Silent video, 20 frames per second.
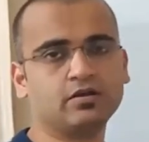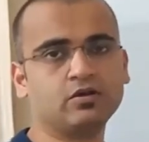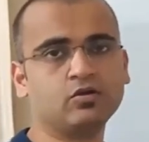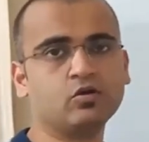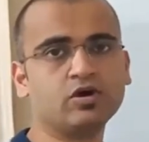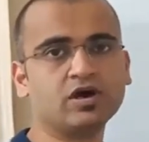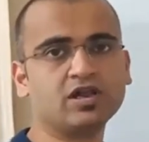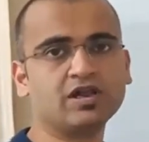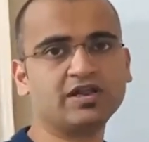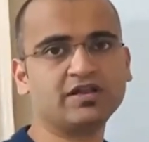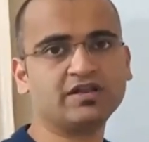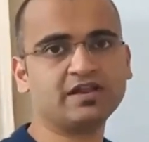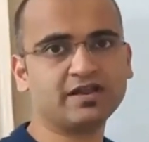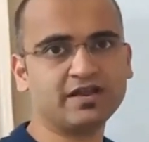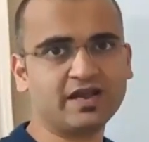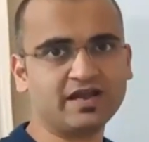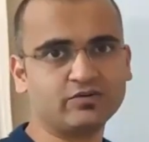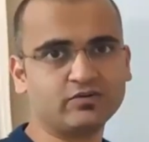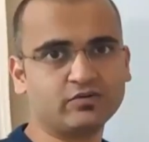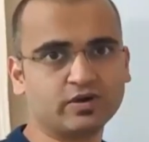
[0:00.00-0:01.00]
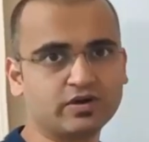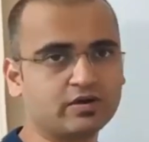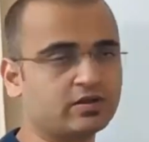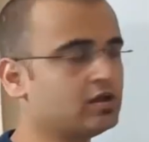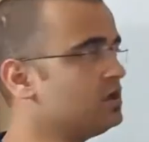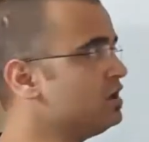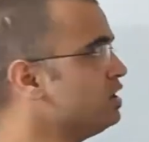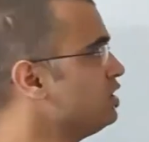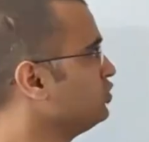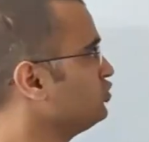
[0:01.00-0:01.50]
local area
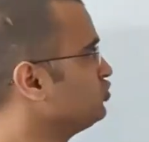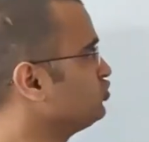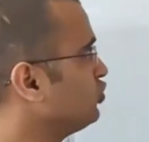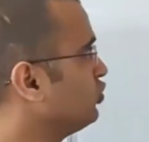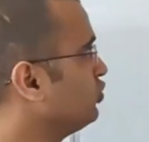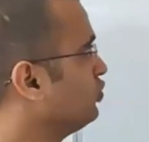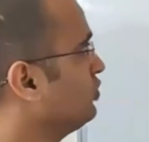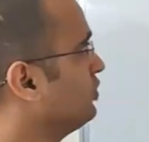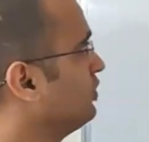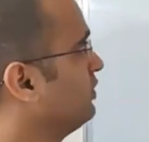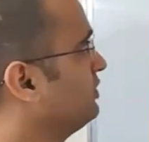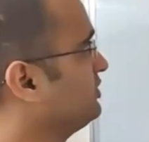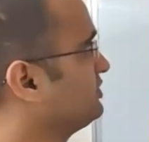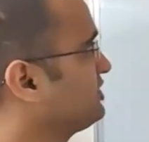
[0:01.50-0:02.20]
network. So